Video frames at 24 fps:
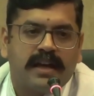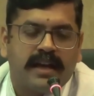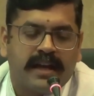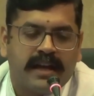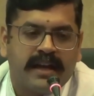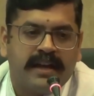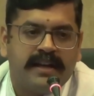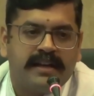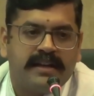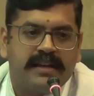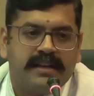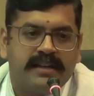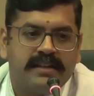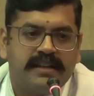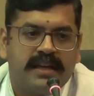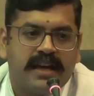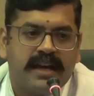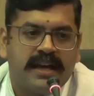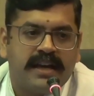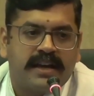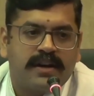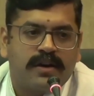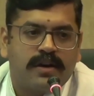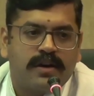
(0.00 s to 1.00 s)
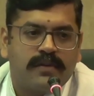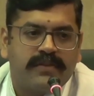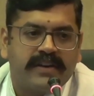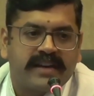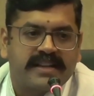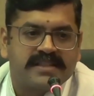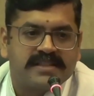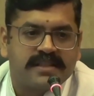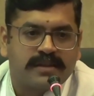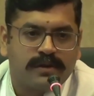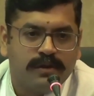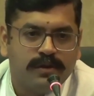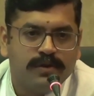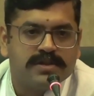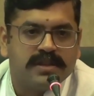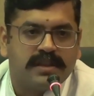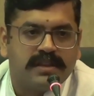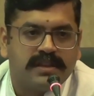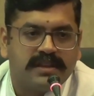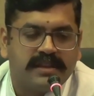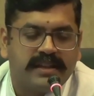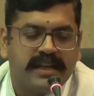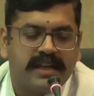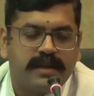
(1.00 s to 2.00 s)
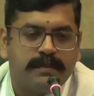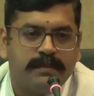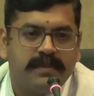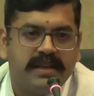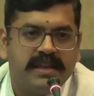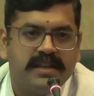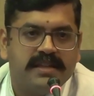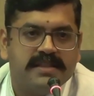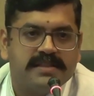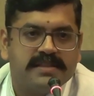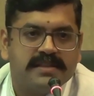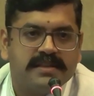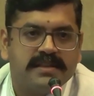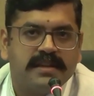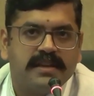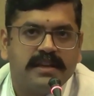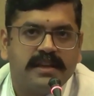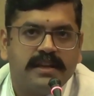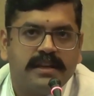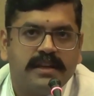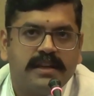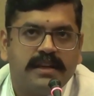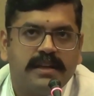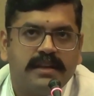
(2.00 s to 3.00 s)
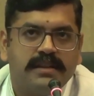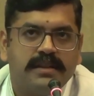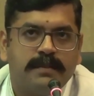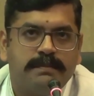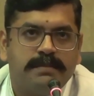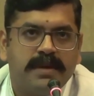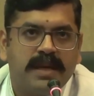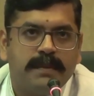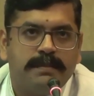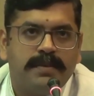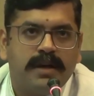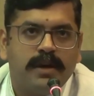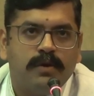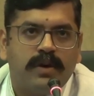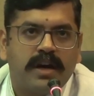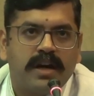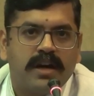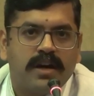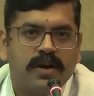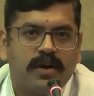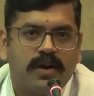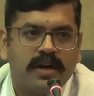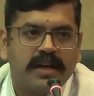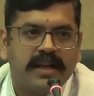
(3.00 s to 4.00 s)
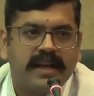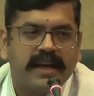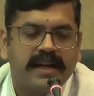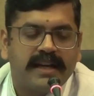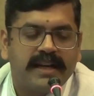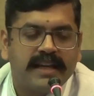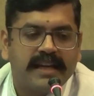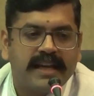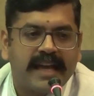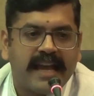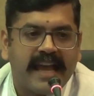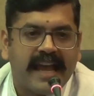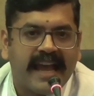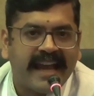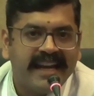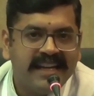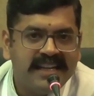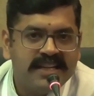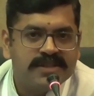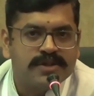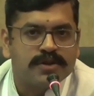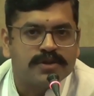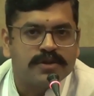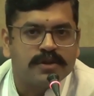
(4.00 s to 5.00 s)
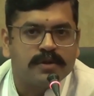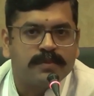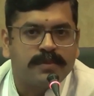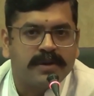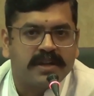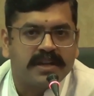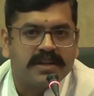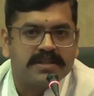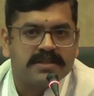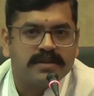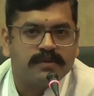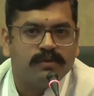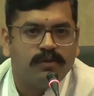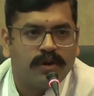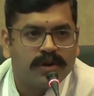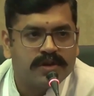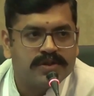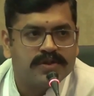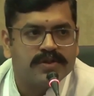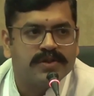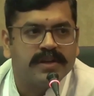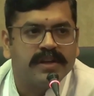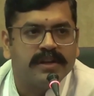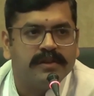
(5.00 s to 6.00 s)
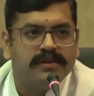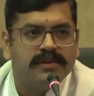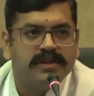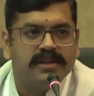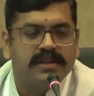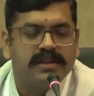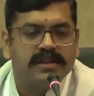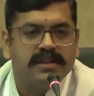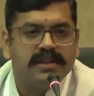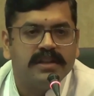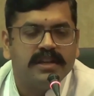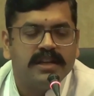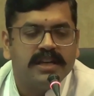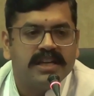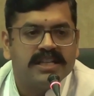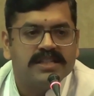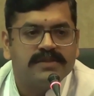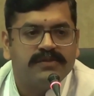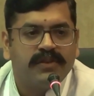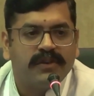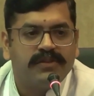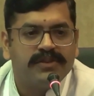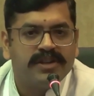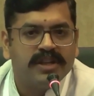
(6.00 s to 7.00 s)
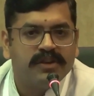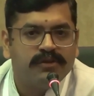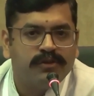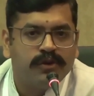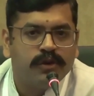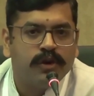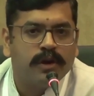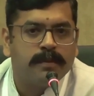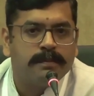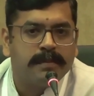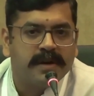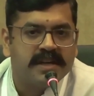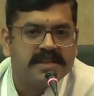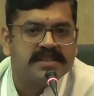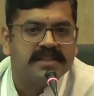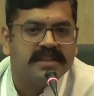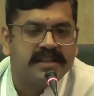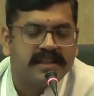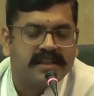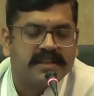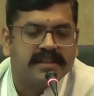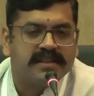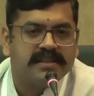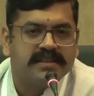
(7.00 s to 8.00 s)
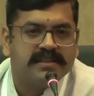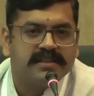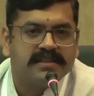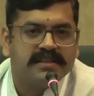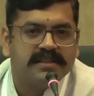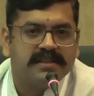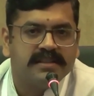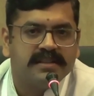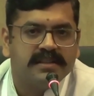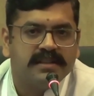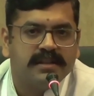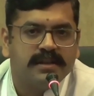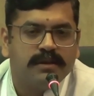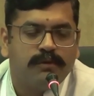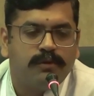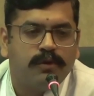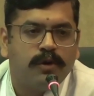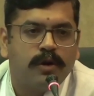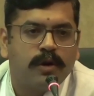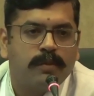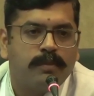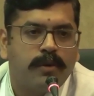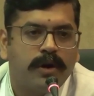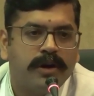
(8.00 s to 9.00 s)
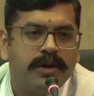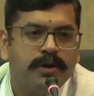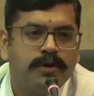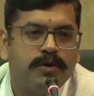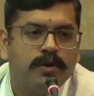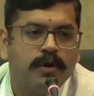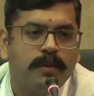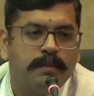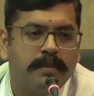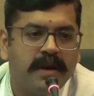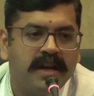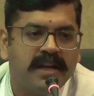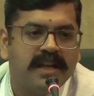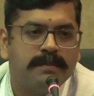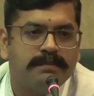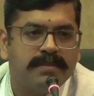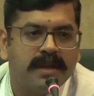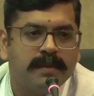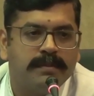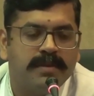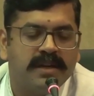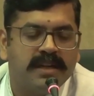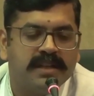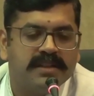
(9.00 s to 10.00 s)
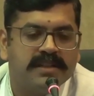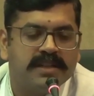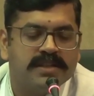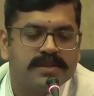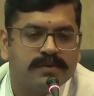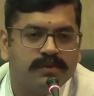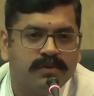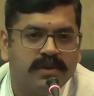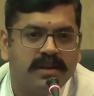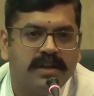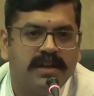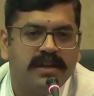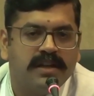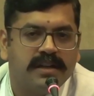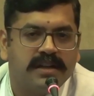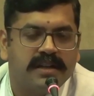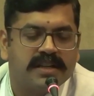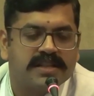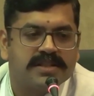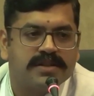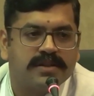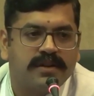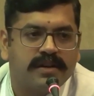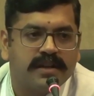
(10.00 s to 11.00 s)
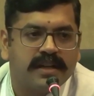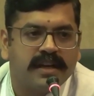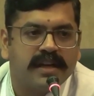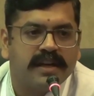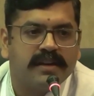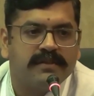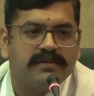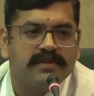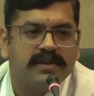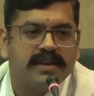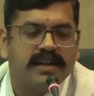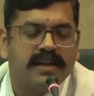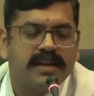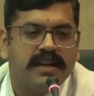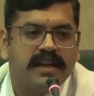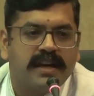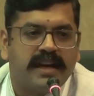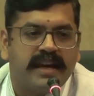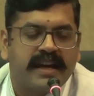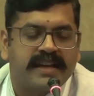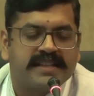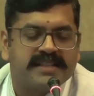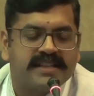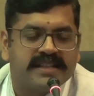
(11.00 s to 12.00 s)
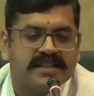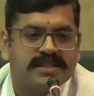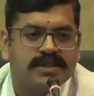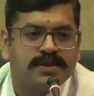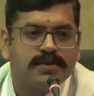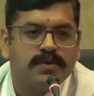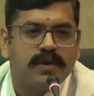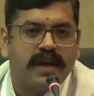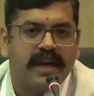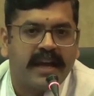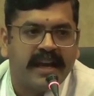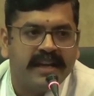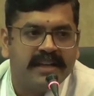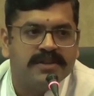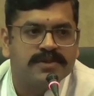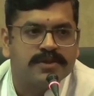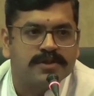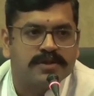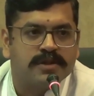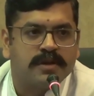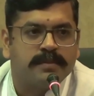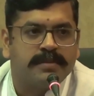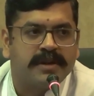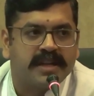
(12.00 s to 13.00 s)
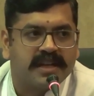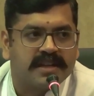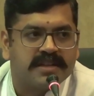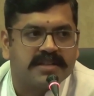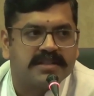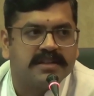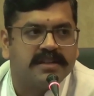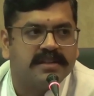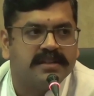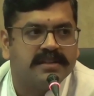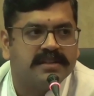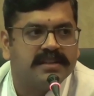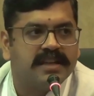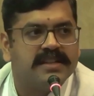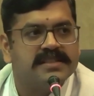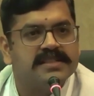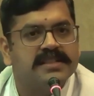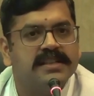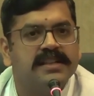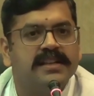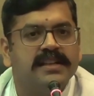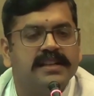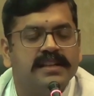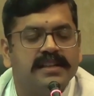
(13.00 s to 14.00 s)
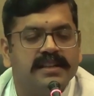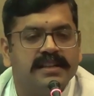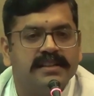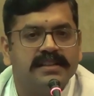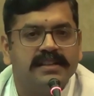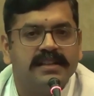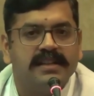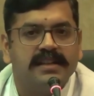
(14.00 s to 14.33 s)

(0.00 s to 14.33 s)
And the error of exclusion, that means the people who are not getting any social protection whatsoever is 54%. 4.2 billion people in this world does not have access to any social protection. That is the